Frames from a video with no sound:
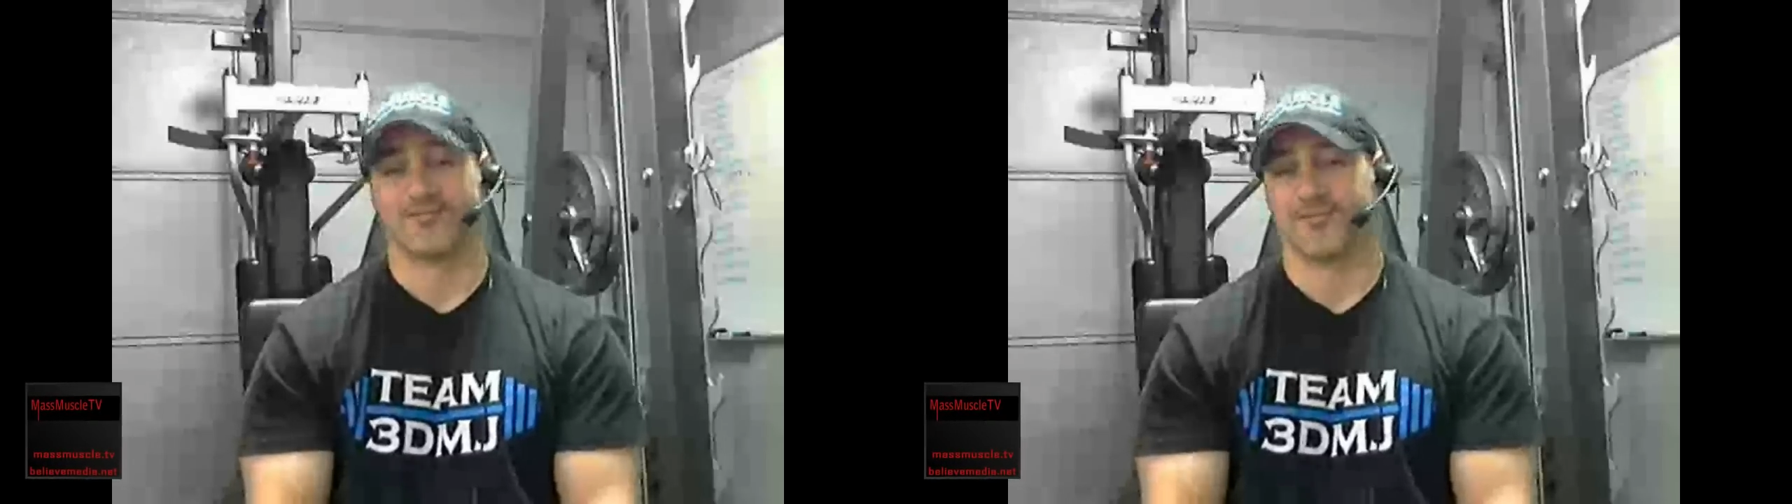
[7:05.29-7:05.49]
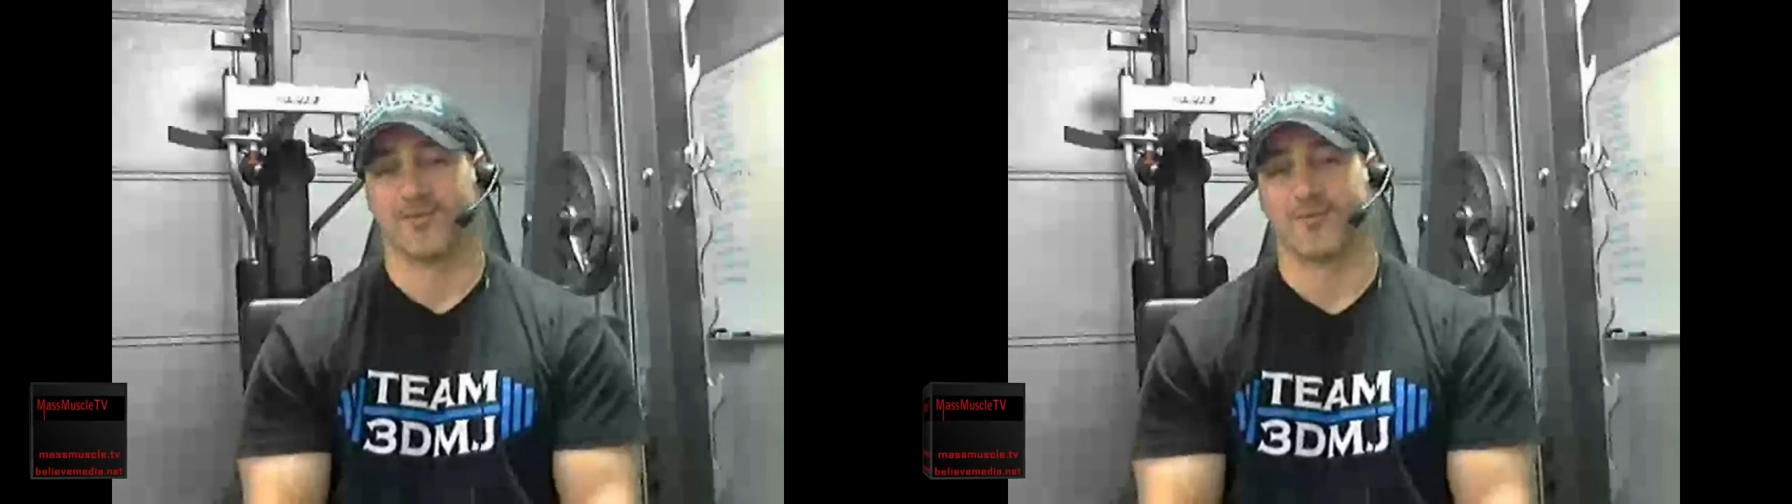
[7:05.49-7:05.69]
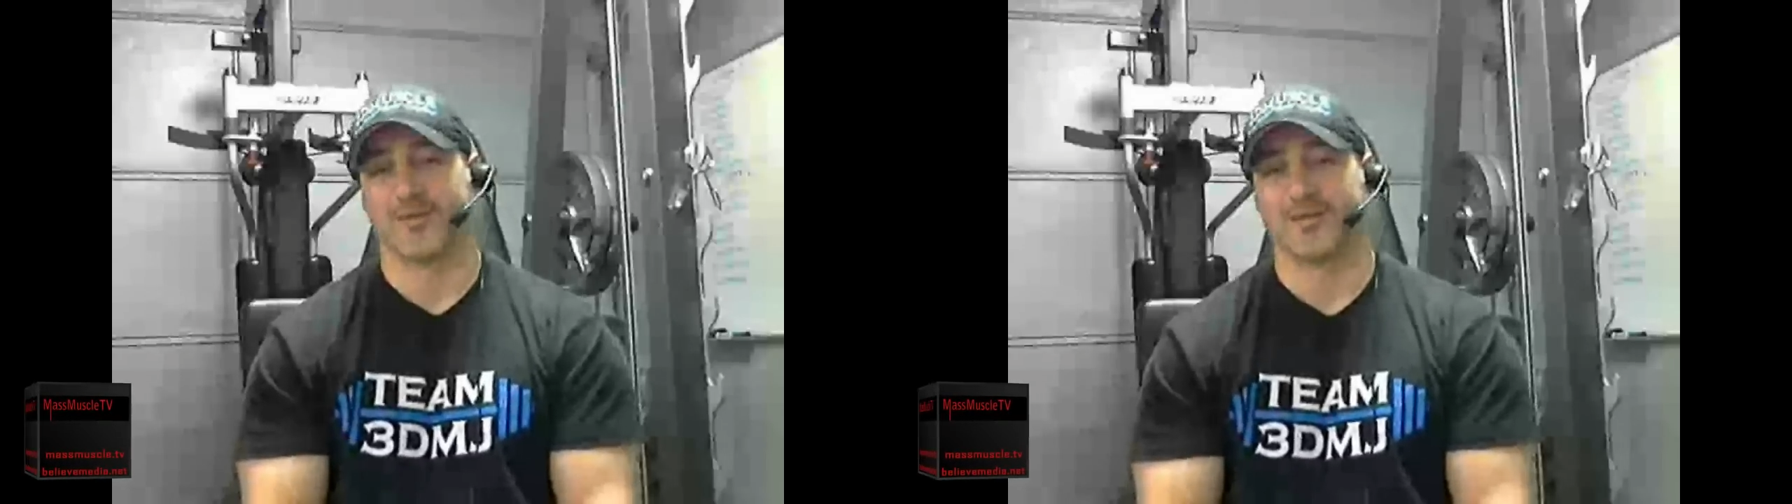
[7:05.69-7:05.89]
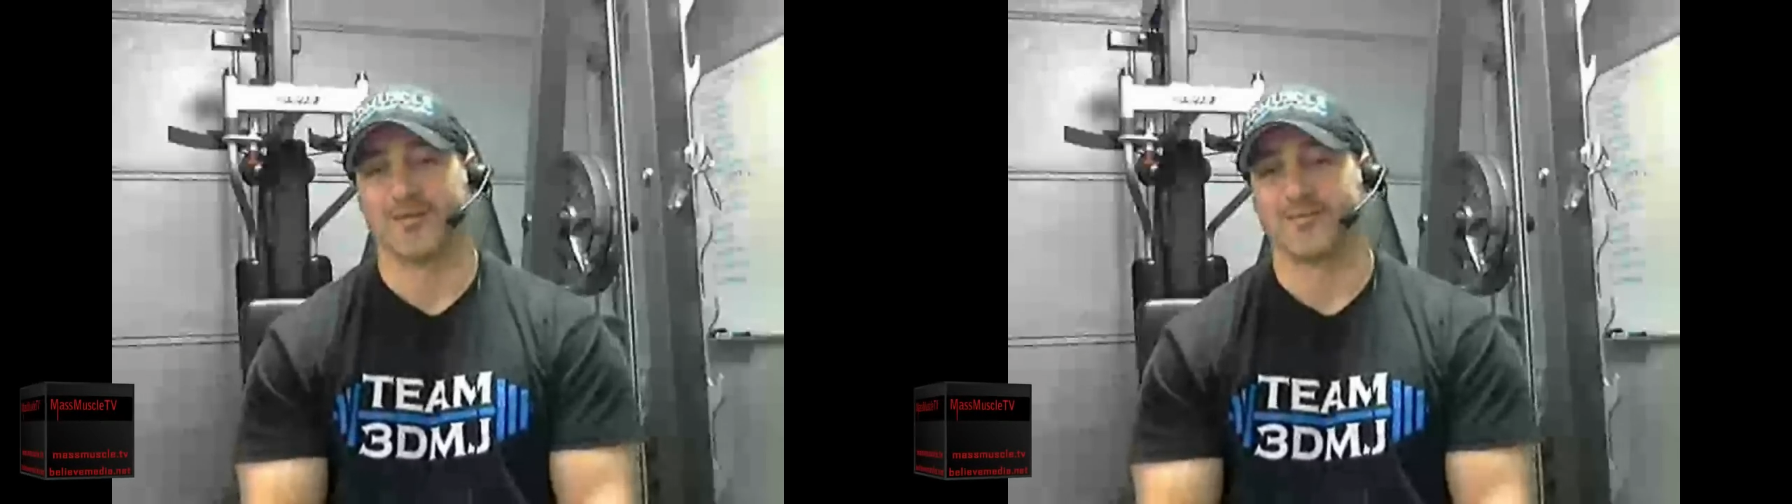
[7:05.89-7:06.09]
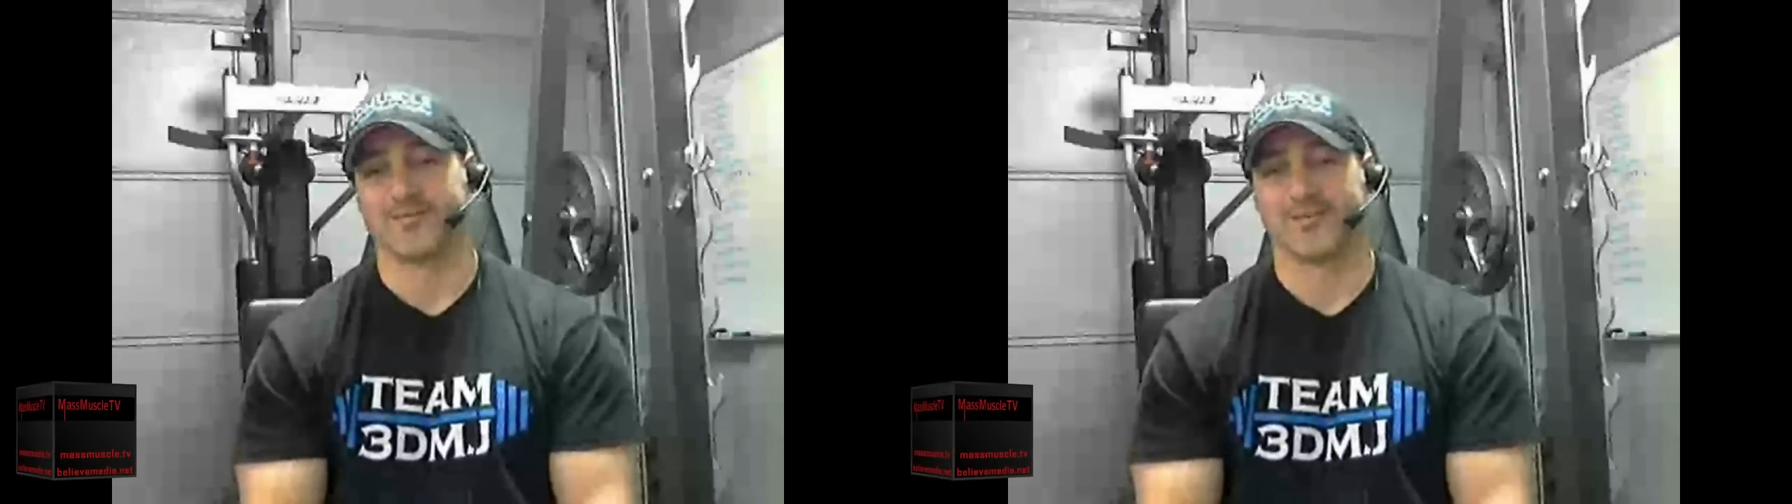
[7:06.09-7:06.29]
you only weigh
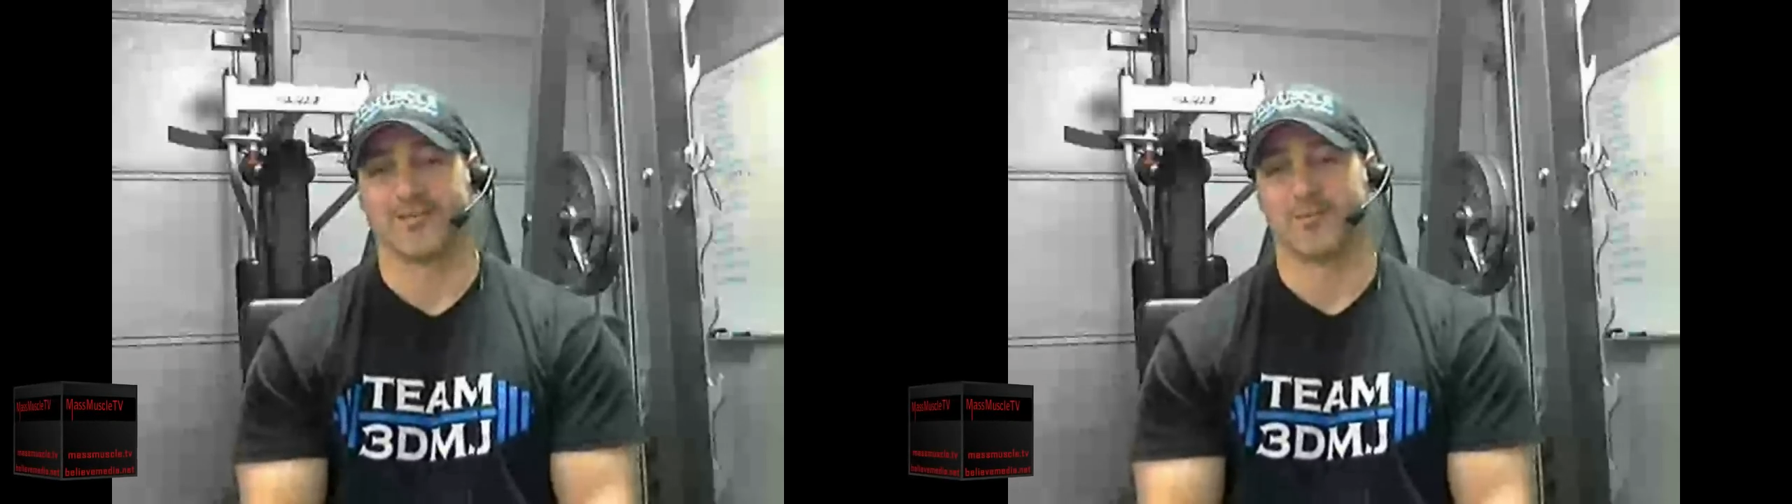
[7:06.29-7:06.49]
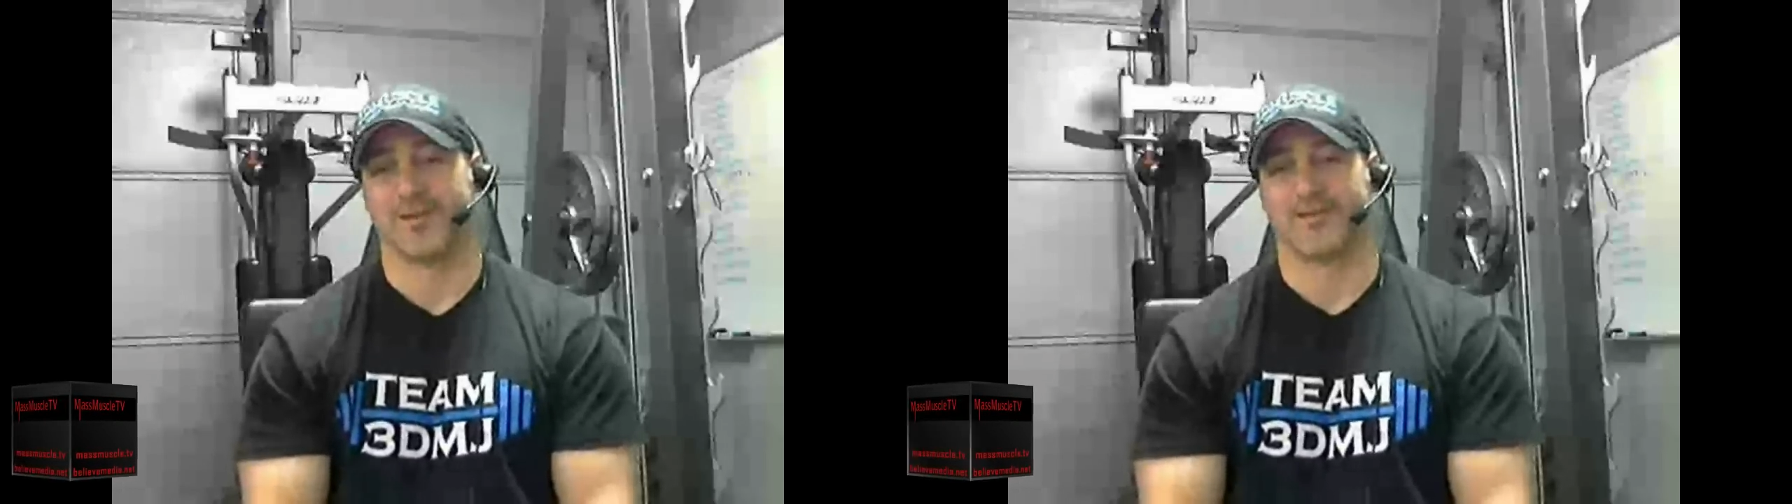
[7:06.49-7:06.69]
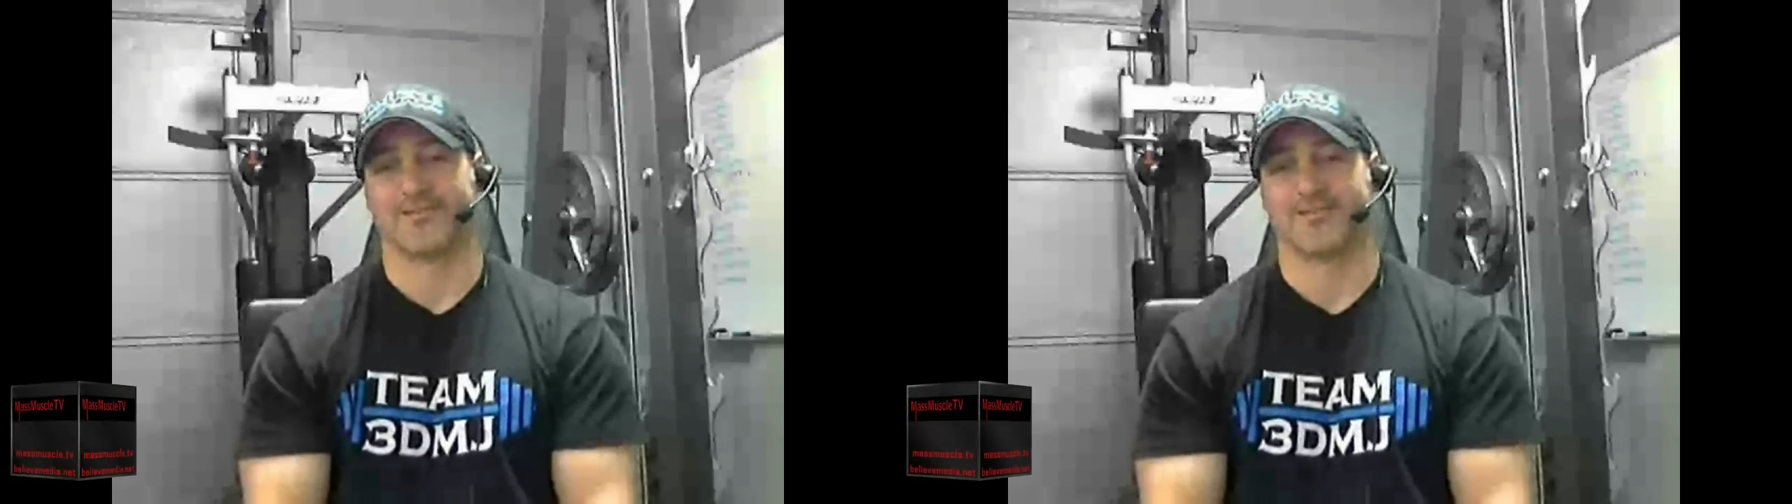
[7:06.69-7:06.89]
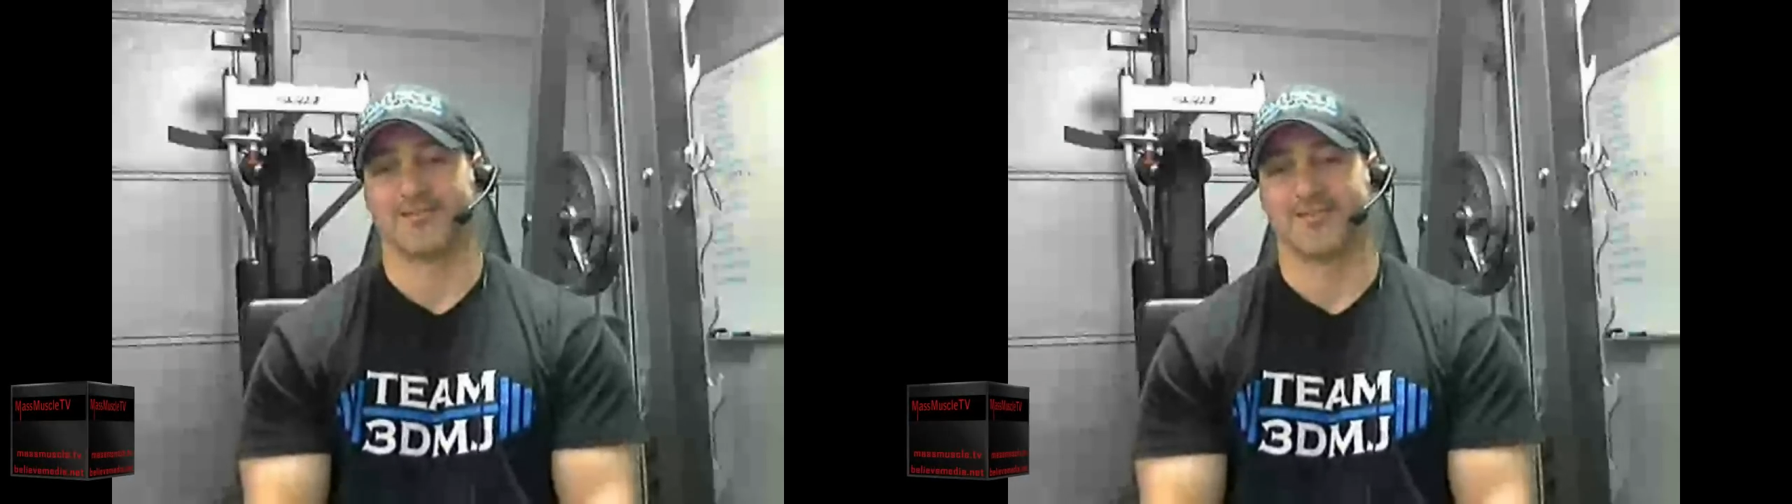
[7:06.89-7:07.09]
160 pounds.